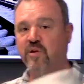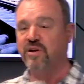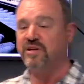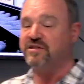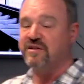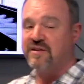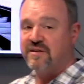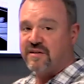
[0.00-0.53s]

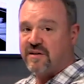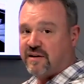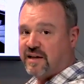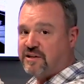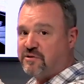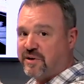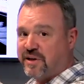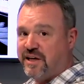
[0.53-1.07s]
plus
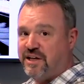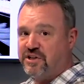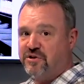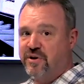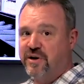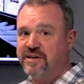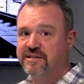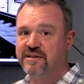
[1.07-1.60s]
electric heat
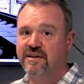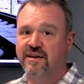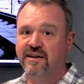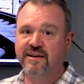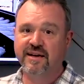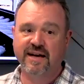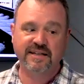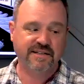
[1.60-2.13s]
trace
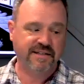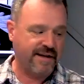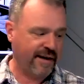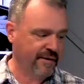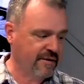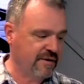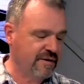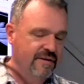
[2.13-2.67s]
got
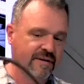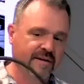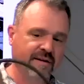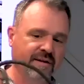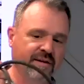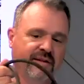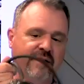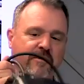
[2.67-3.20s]
together,
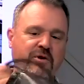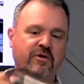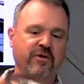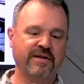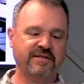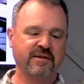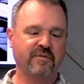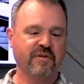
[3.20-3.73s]
they would
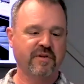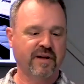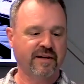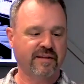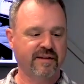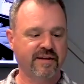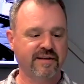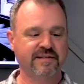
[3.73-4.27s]
create something
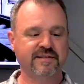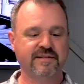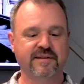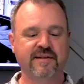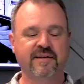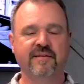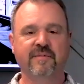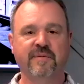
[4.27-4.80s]
like this.
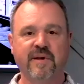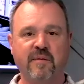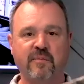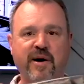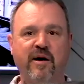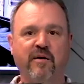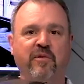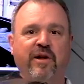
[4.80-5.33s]

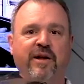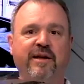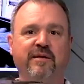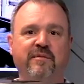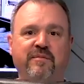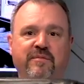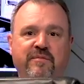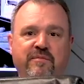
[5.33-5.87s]

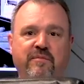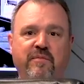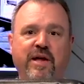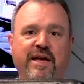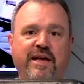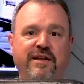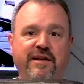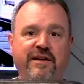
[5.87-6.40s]
Powerblanket
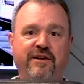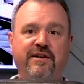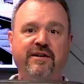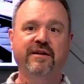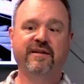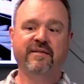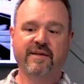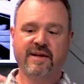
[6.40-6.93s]
blanket heater
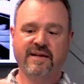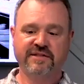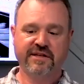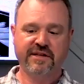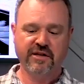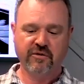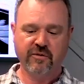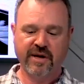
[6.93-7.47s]
that has
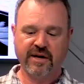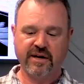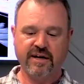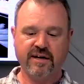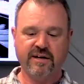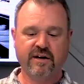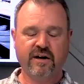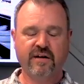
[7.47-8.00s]
integrated
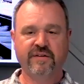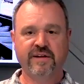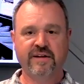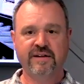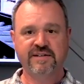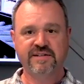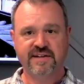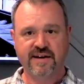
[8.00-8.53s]
heat on the
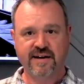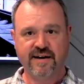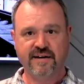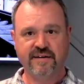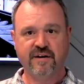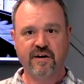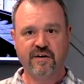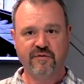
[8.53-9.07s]

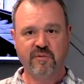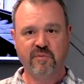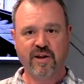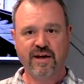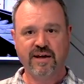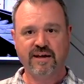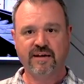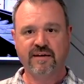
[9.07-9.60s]
inside of the
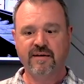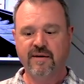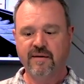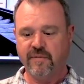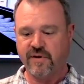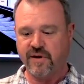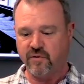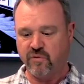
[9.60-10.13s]
blanket,
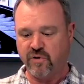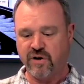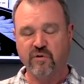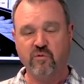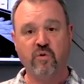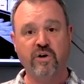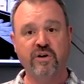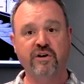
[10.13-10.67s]
can run
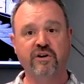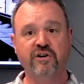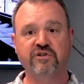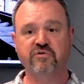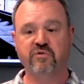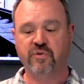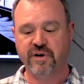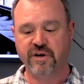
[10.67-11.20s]
on
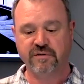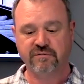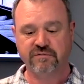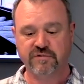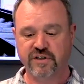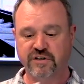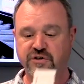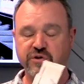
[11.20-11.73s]
120
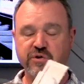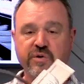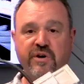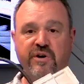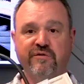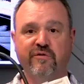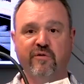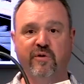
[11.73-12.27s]
to
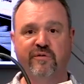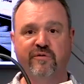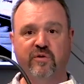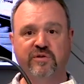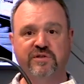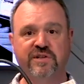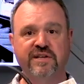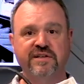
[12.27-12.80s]
240
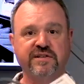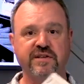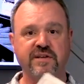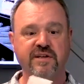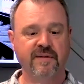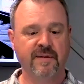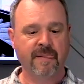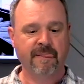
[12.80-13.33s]
volts
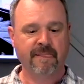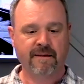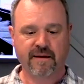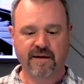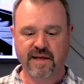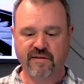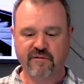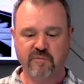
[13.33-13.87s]
AC,
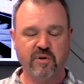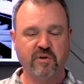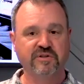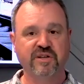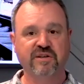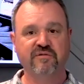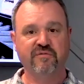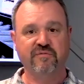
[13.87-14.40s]
can have
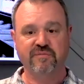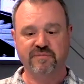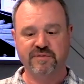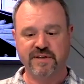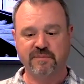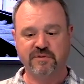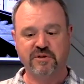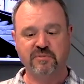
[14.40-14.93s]
built-in
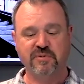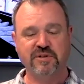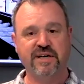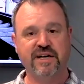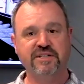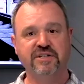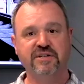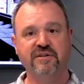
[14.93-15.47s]
temperature
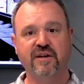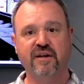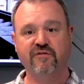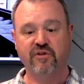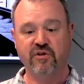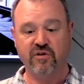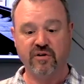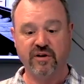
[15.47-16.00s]
protection
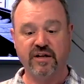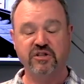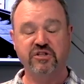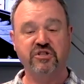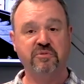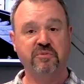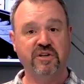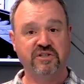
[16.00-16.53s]
if your
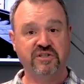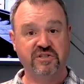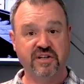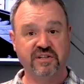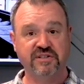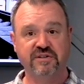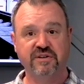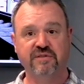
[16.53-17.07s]
instrument is
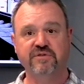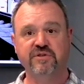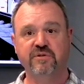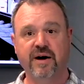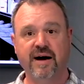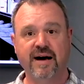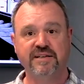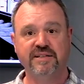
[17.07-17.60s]
sensitive to
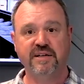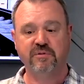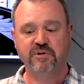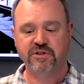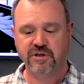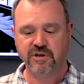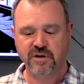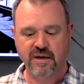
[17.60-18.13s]
a high
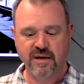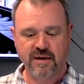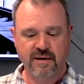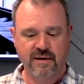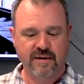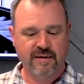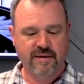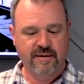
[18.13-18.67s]
temperature.
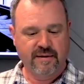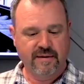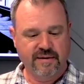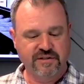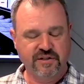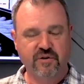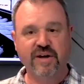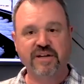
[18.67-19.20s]

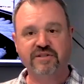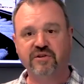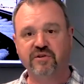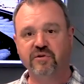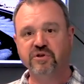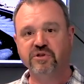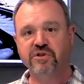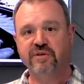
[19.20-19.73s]
It's a great
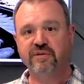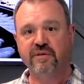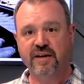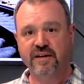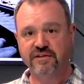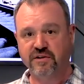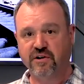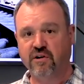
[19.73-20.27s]
solution.
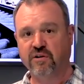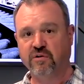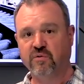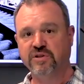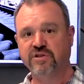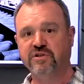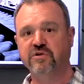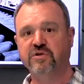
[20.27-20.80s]
It's an
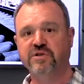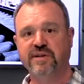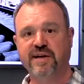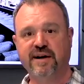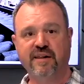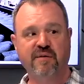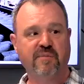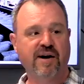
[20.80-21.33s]
all-in-one solution
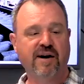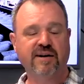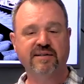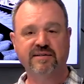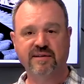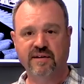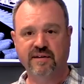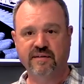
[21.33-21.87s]
out of the
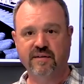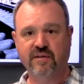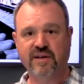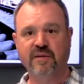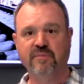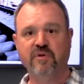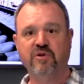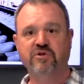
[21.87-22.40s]
box that'll
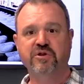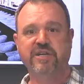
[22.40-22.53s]
keep your